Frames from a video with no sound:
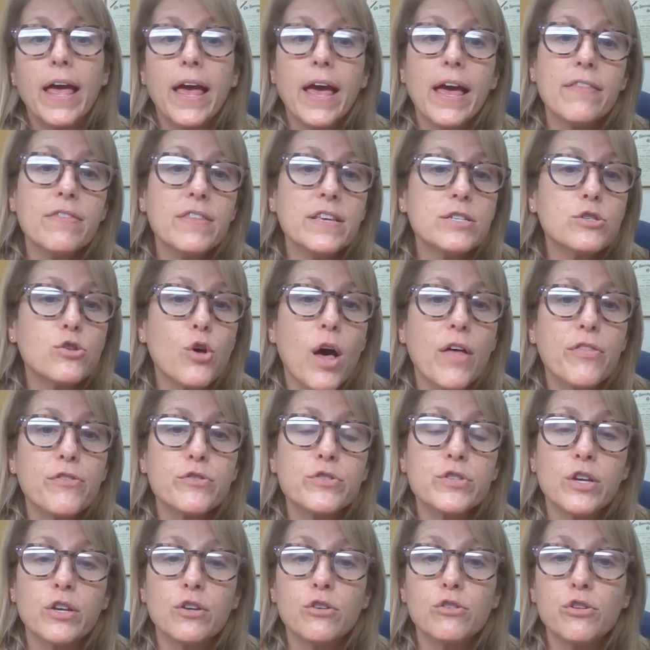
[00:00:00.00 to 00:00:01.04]
And these
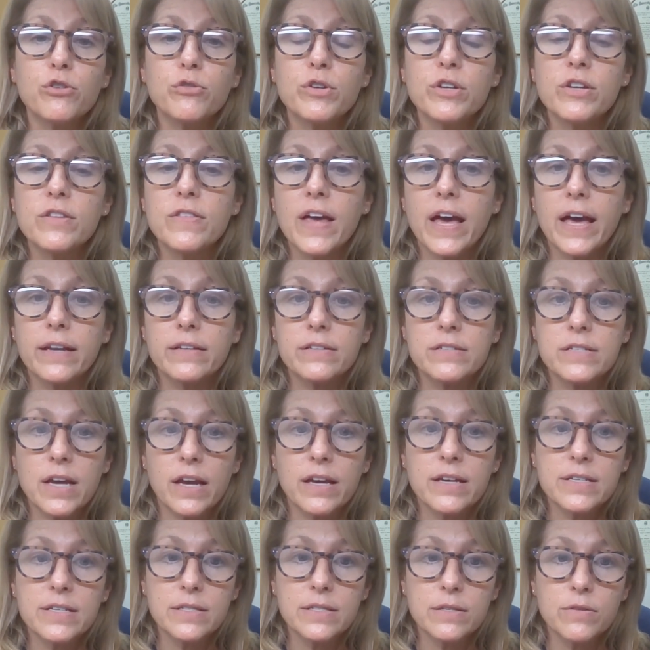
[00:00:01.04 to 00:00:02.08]
authors concluded that
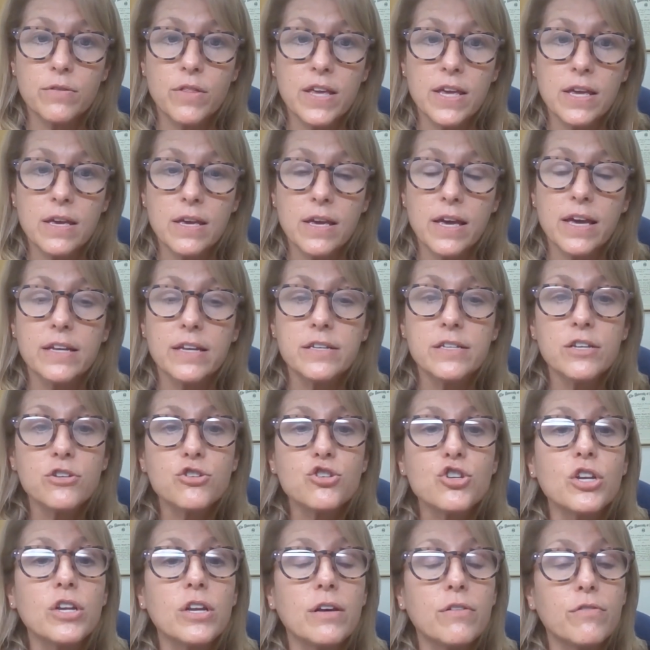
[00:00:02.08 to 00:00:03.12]
the
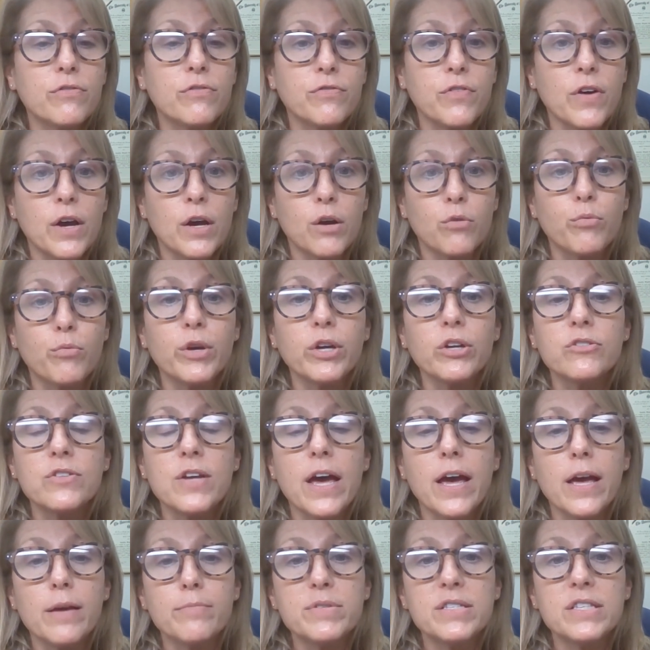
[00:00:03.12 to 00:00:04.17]
addition of
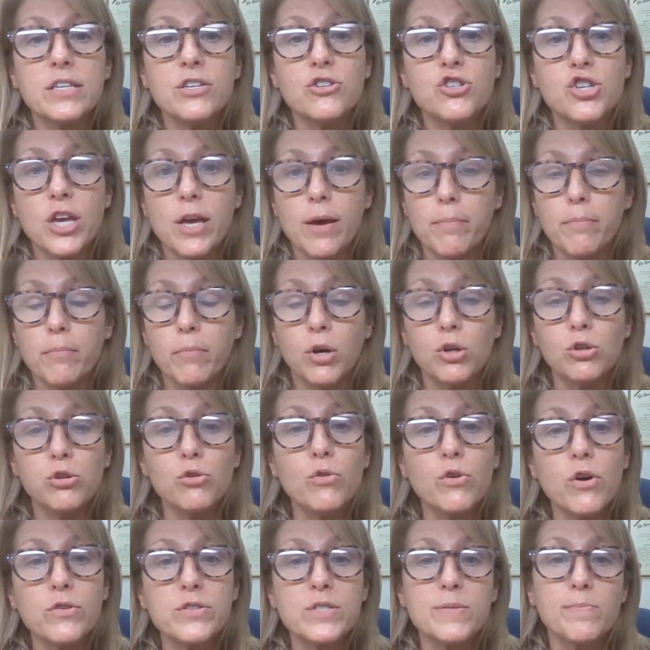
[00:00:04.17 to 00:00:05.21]
real-time CGM
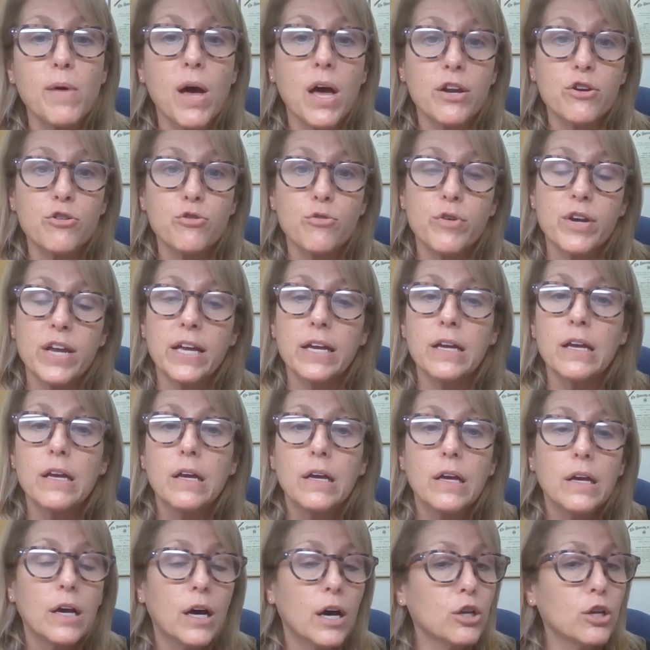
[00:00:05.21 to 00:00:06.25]
glucose monitoring,
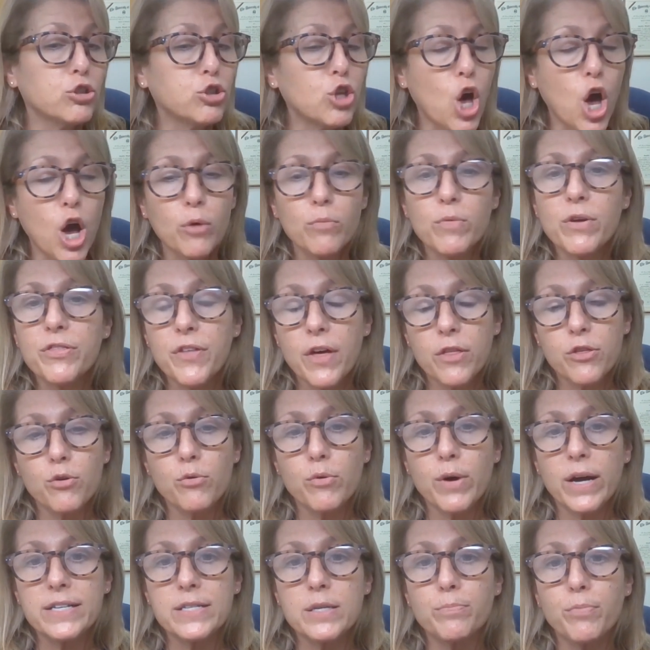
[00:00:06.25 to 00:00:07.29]
along with
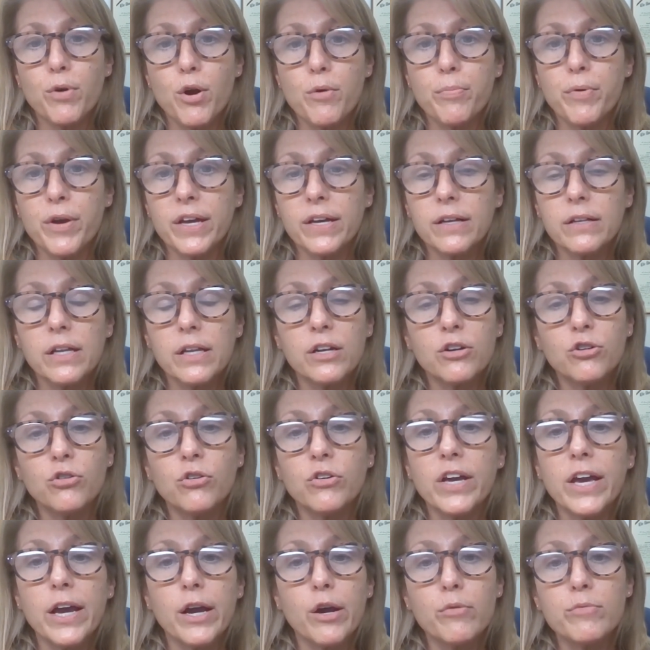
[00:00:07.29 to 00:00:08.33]
otherwise appropriate clinical
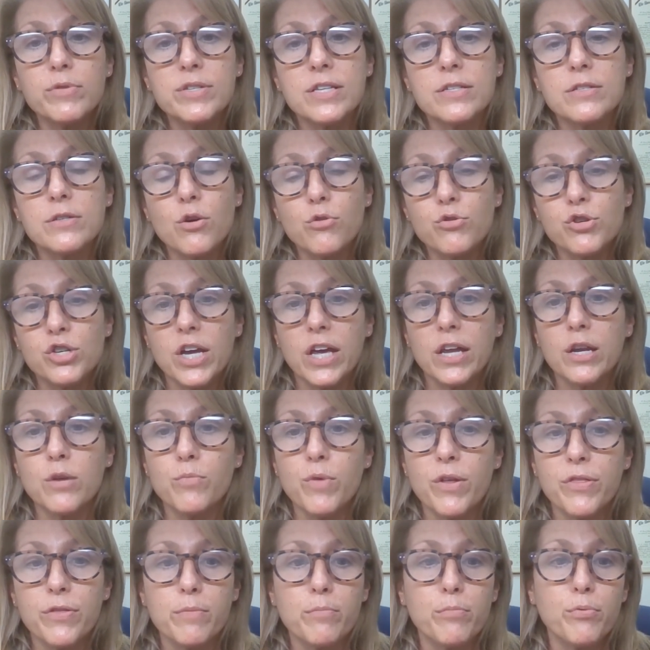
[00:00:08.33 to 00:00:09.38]
care, was associated
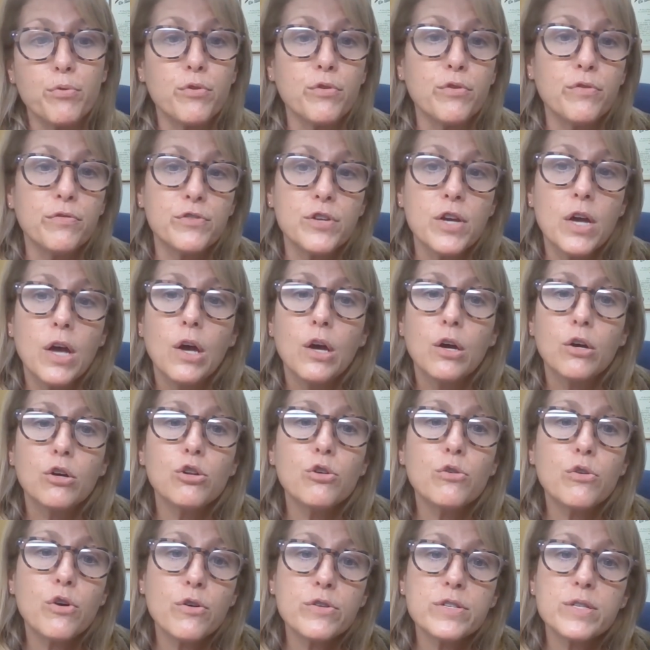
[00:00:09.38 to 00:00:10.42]
with improved
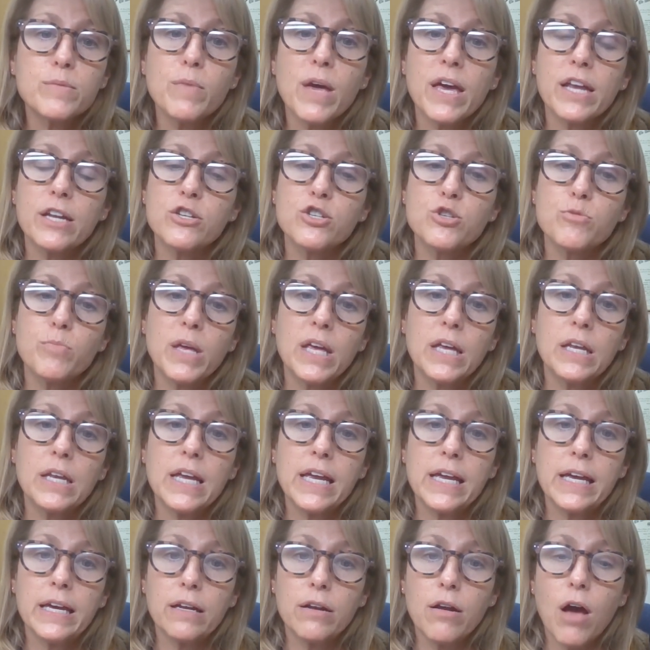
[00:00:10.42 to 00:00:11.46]
glucose management
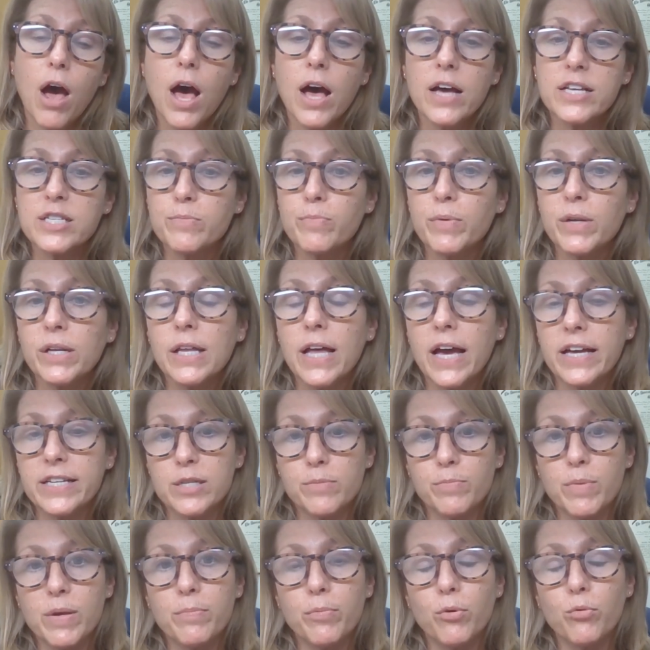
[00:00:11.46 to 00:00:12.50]
in
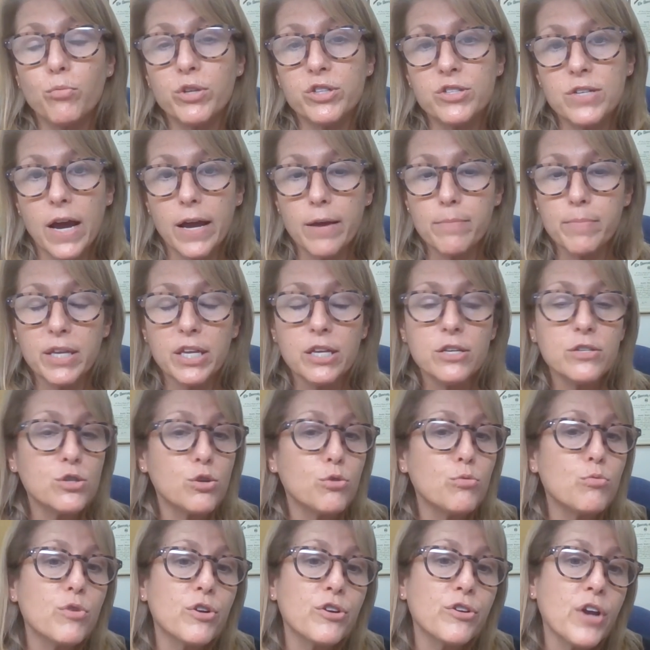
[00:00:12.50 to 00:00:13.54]
hospitalized people with diabetes
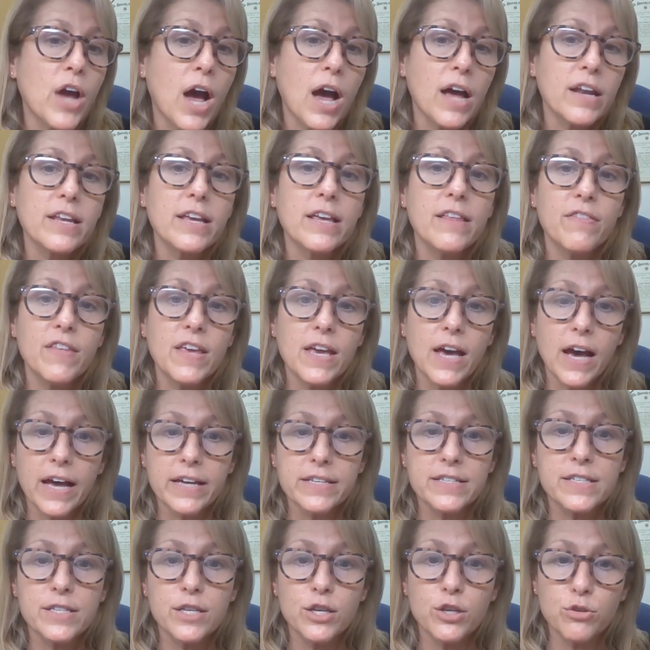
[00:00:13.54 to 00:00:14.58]
who were not in the
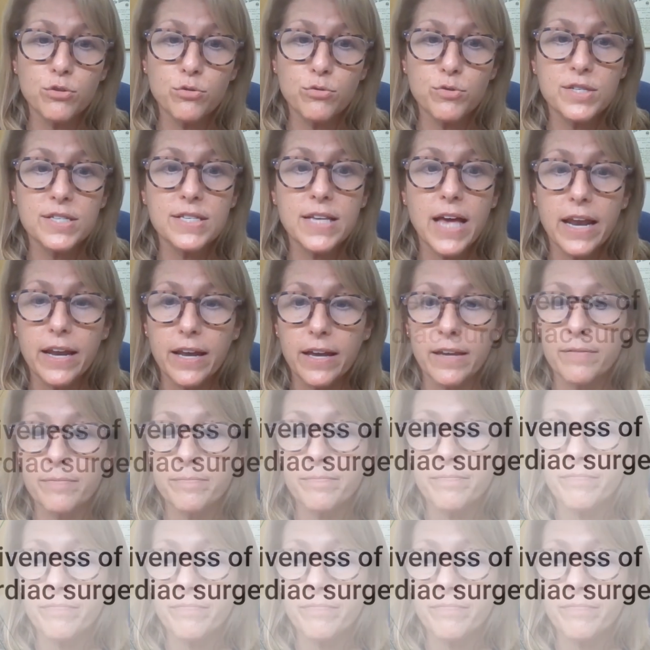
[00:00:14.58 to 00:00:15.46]
ICU setting.